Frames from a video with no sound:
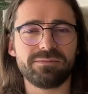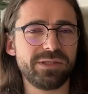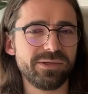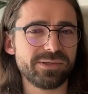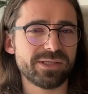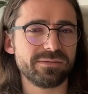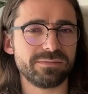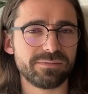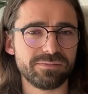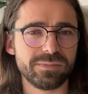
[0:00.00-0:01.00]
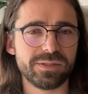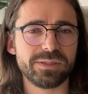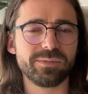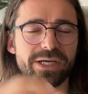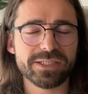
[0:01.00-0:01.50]
Nielsen
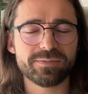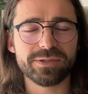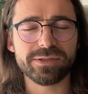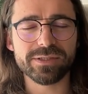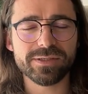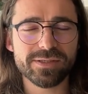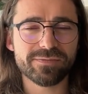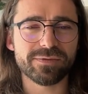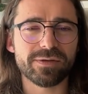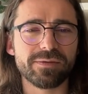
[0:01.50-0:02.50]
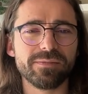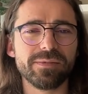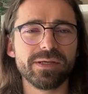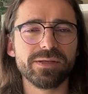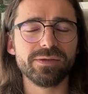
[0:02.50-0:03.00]
in my experience
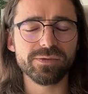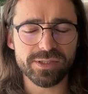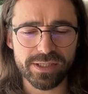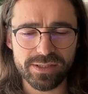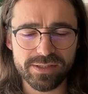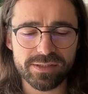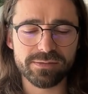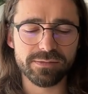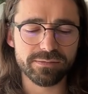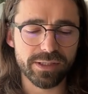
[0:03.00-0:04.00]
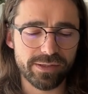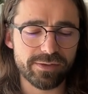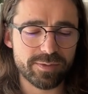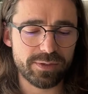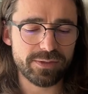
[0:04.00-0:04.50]
from uh, those days
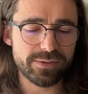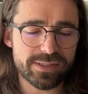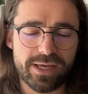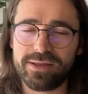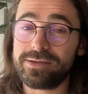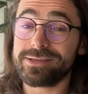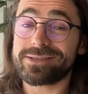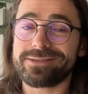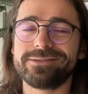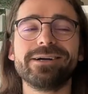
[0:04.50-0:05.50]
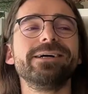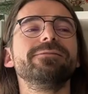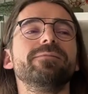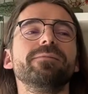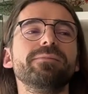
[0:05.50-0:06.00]
allows me to say this,
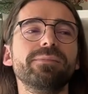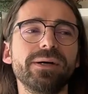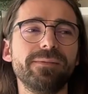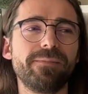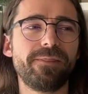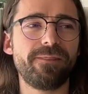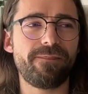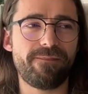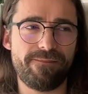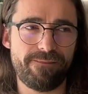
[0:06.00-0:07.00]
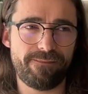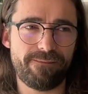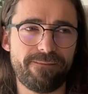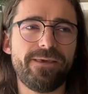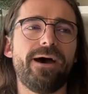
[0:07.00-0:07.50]
right? But
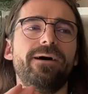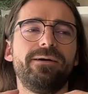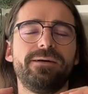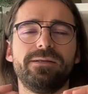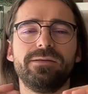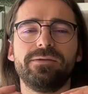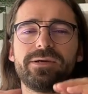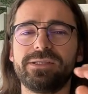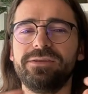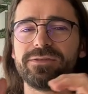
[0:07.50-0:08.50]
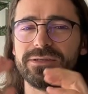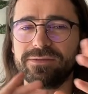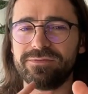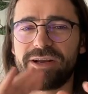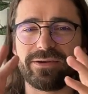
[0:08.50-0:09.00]
yeah, there are
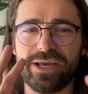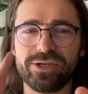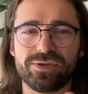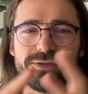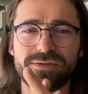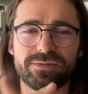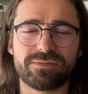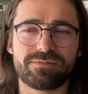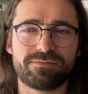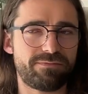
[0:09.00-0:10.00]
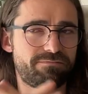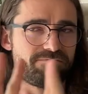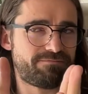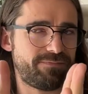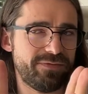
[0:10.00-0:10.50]
different variations
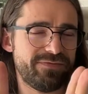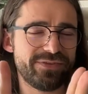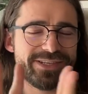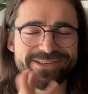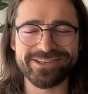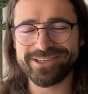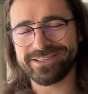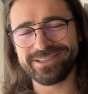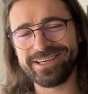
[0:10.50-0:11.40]
of research.